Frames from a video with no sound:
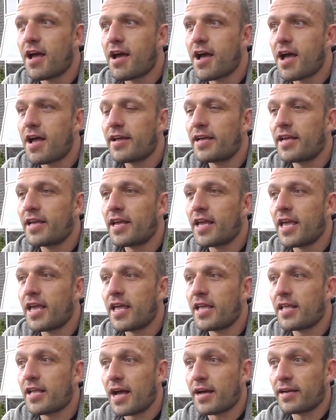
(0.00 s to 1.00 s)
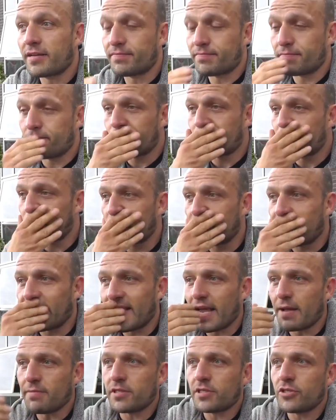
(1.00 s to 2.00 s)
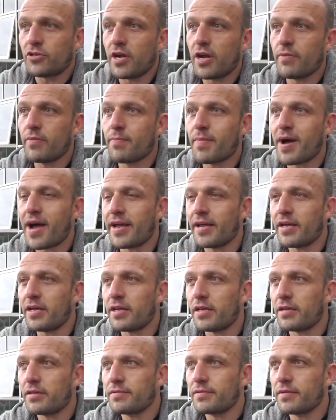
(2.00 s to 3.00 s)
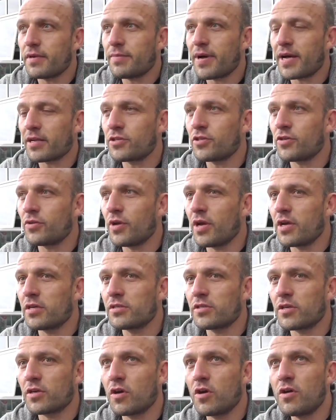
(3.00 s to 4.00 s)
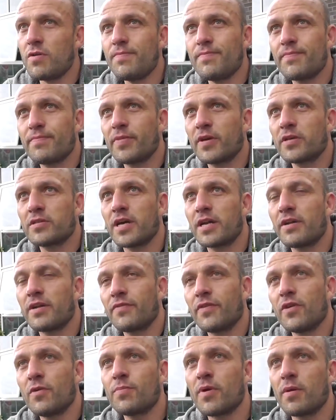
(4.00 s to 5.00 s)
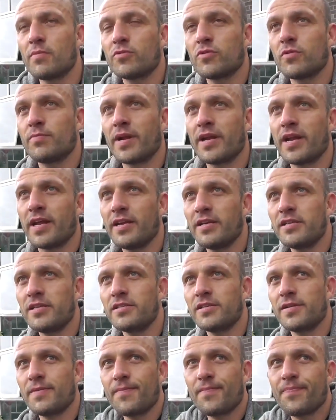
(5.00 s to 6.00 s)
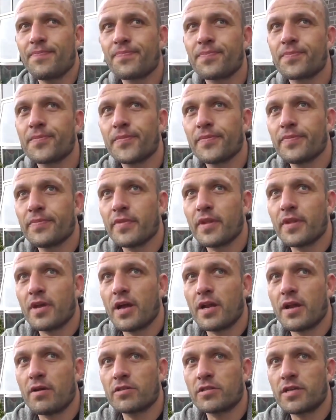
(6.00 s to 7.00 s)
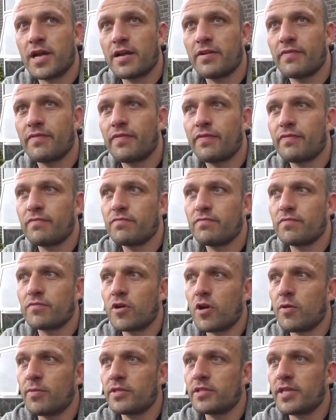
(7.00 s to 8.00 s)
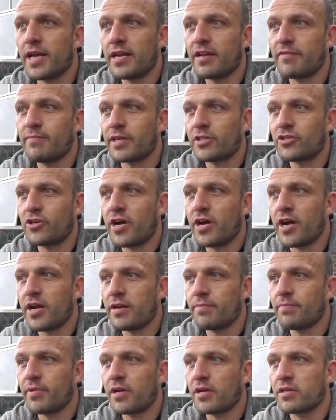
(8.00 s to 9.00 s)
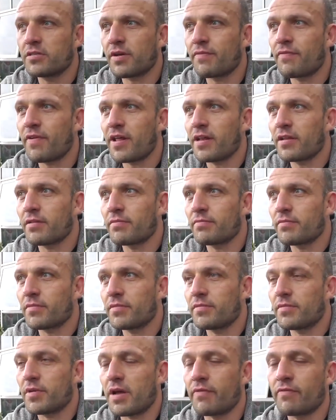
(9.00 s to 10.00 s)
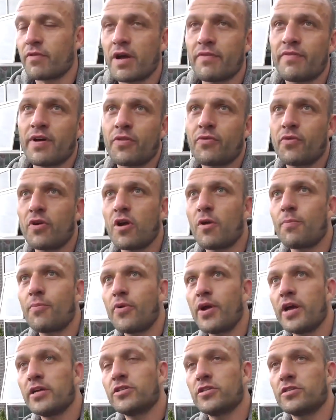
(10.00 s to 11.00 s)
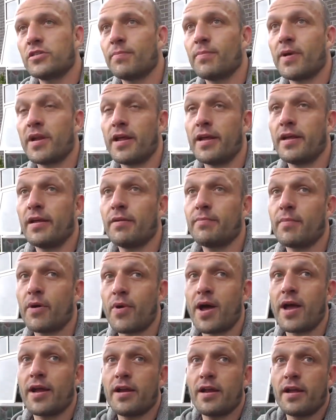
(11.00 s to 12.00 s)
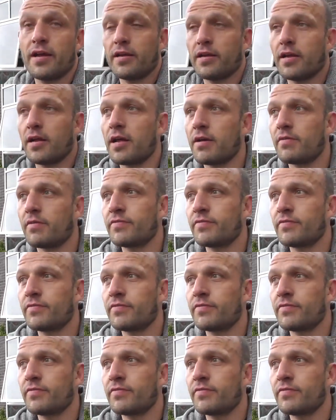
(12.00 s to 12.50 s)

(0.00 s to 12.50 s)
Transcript: I came to train with Mike about 2 years ago because I had a few problems with my knees, and I was kind of coming to the end of my training because I felt I've had three operations on my knee, my right knee, and